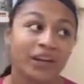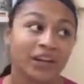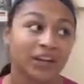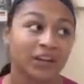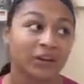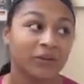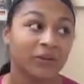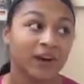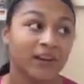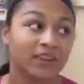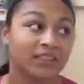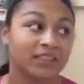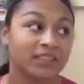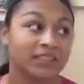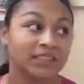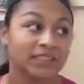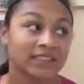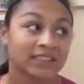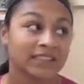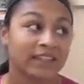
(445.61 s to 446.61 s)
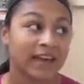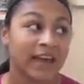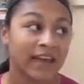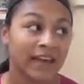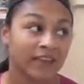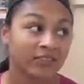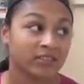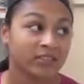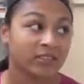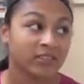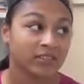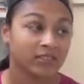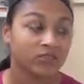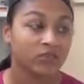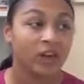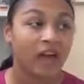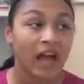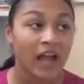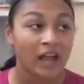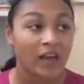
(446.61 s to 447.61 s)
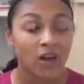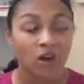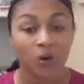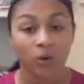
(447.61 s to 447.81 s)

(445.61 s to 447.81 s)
You obviously haven't read